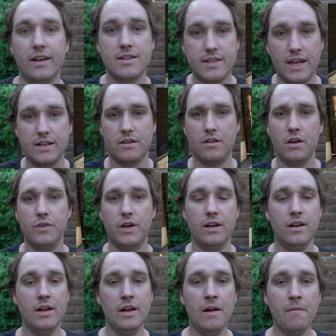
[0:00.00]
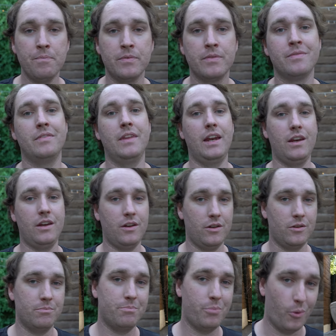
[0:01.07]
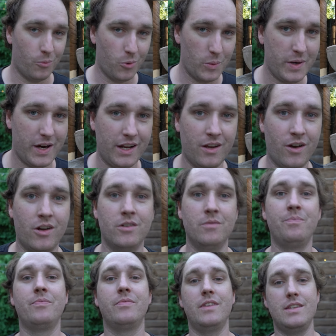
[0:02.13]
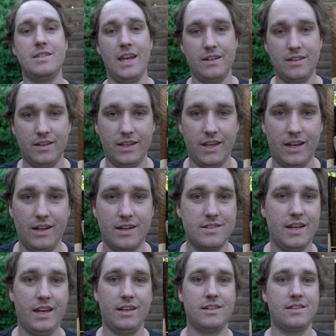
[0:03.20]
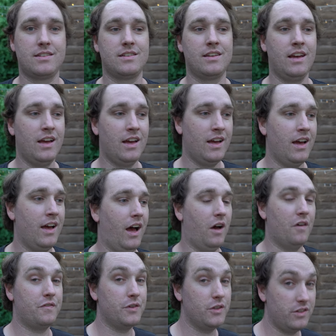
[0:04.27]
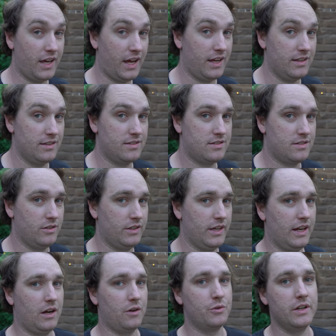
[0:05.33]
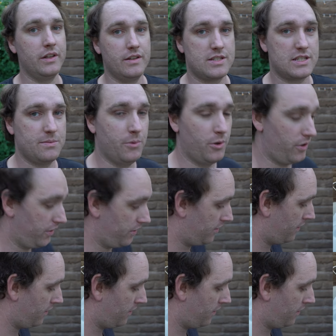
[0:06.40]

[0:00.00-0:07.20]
you sand it over, then you put more putty on, you sand it again. It takes a few days to get a really smooth